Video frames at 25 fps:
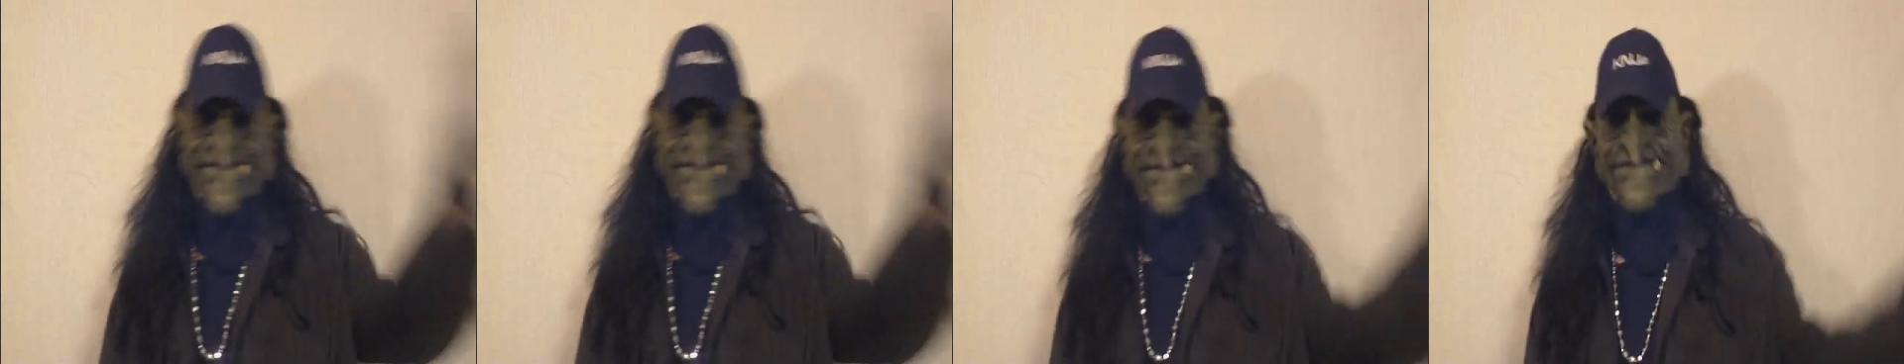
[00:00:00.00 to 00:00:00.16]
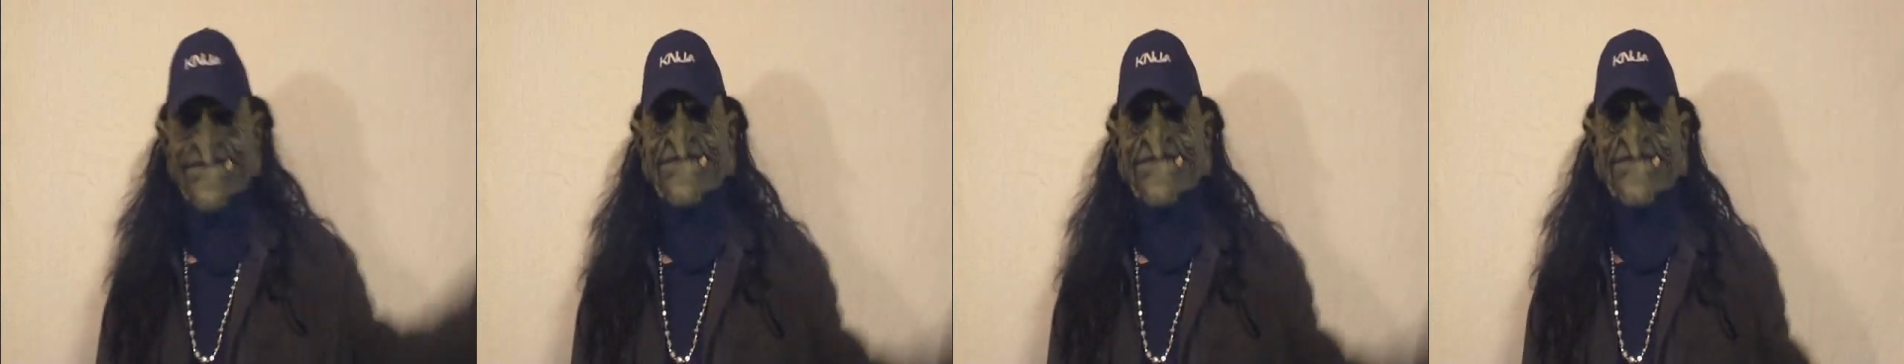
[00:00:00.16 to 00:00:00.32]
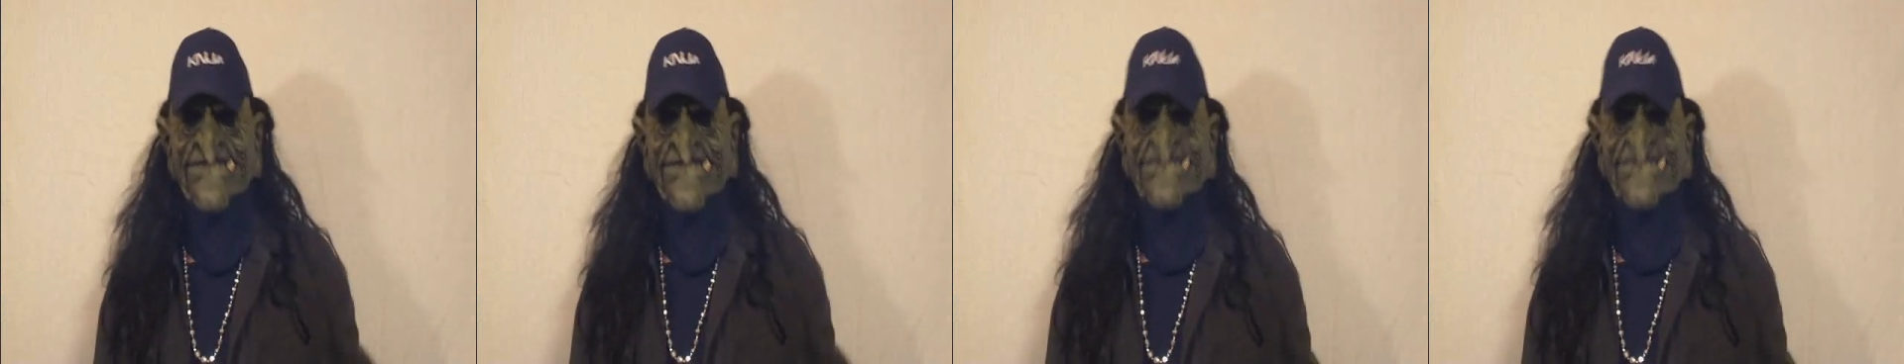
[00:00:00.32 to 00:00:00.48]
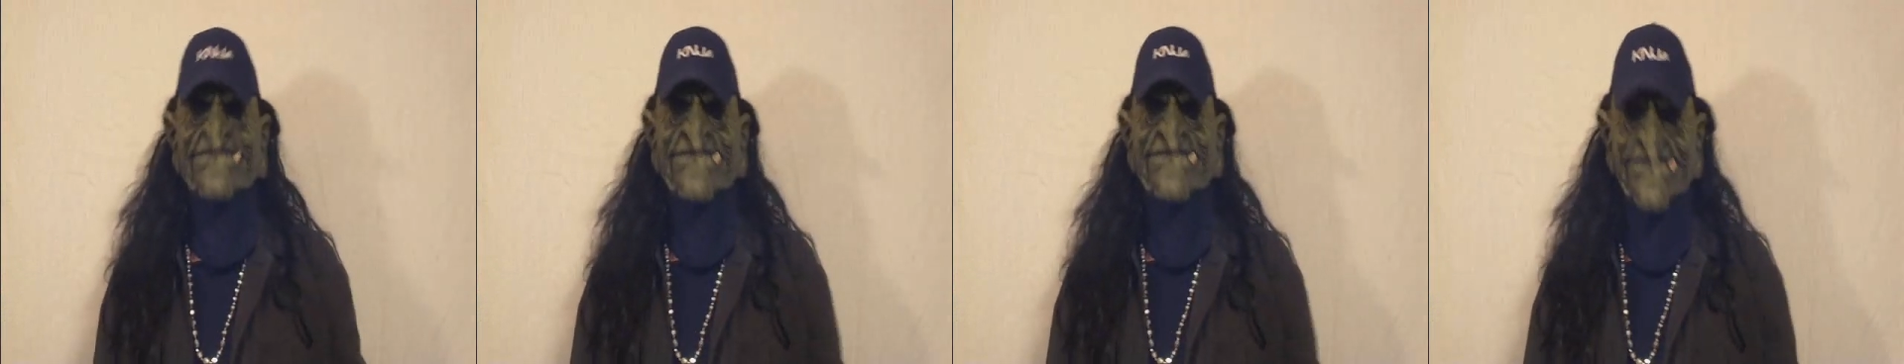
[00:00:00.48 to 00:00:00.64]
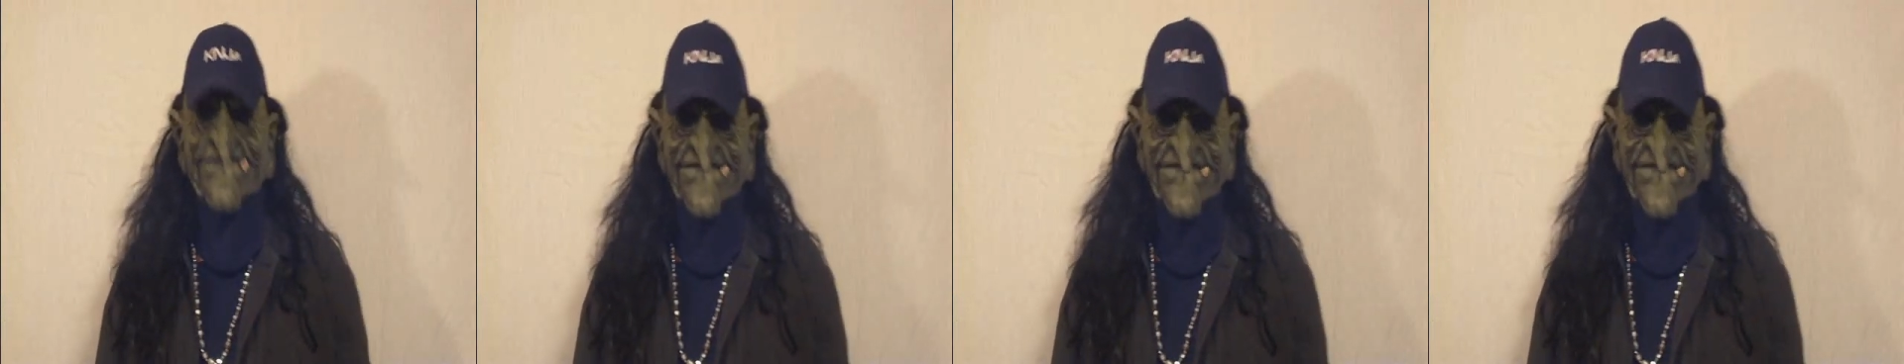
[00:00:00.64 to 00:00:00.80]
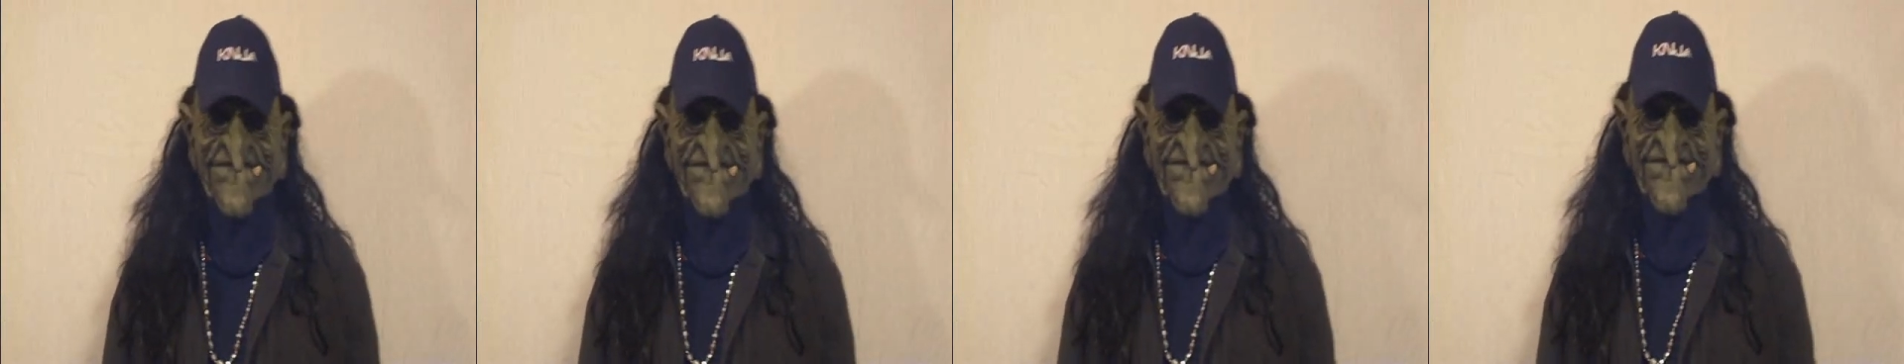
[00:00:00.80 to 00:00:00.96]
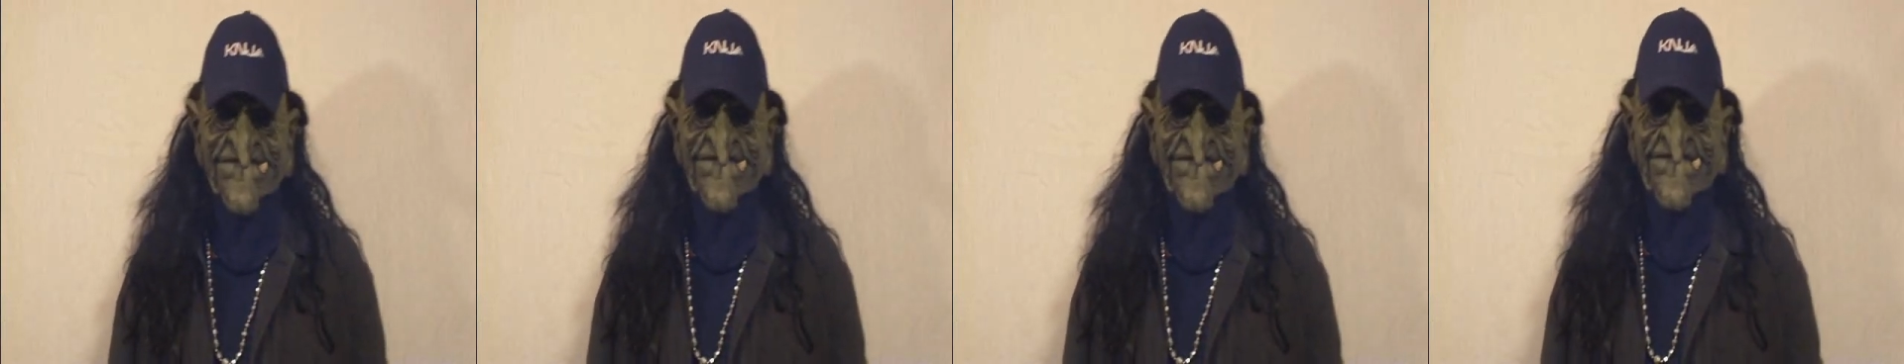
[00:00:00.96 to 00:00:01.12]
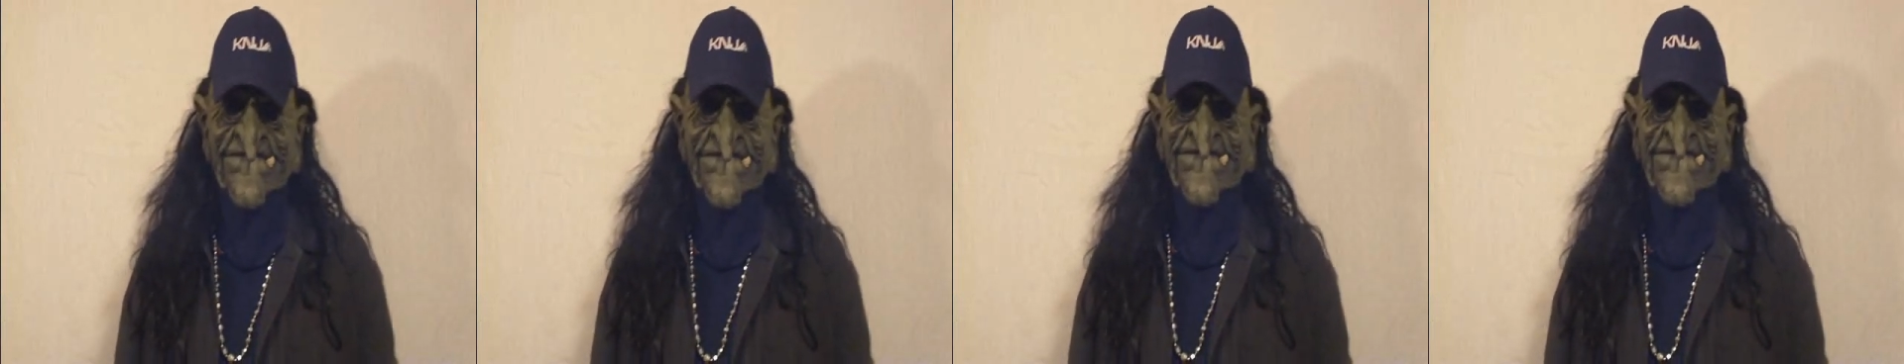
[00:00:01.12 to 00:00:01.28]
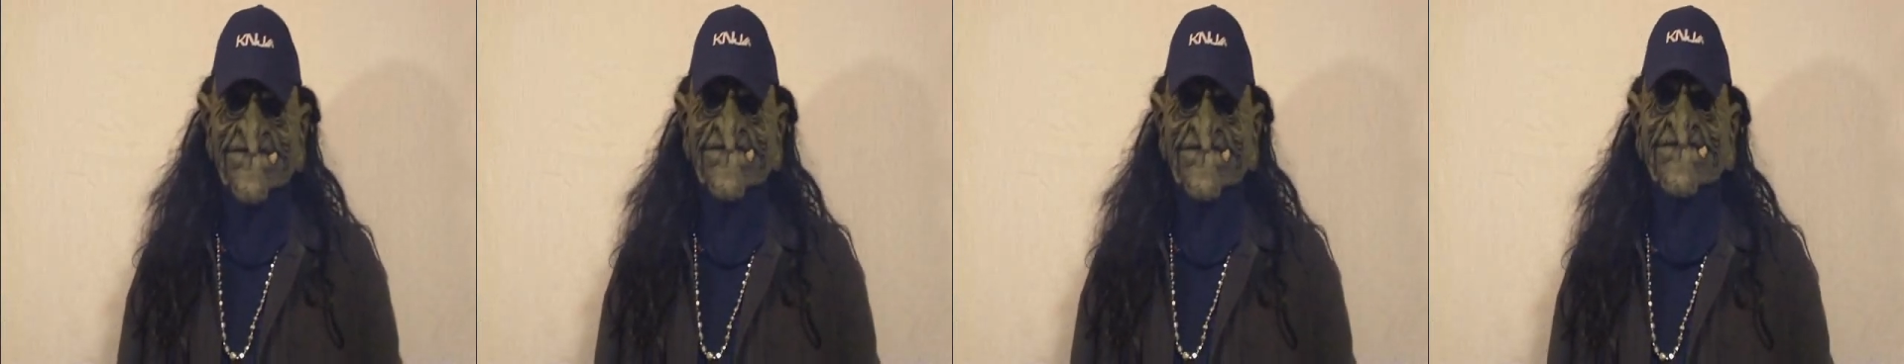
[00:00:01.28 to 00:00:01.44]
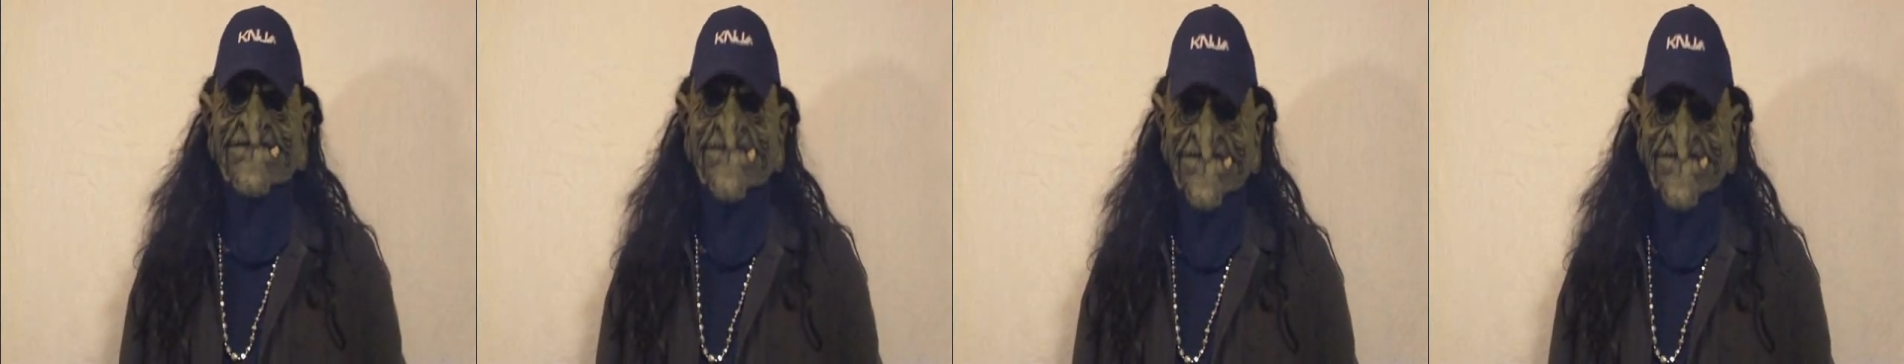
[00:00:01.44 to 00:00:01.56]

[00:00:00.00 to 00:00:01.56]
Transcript: a tool now. He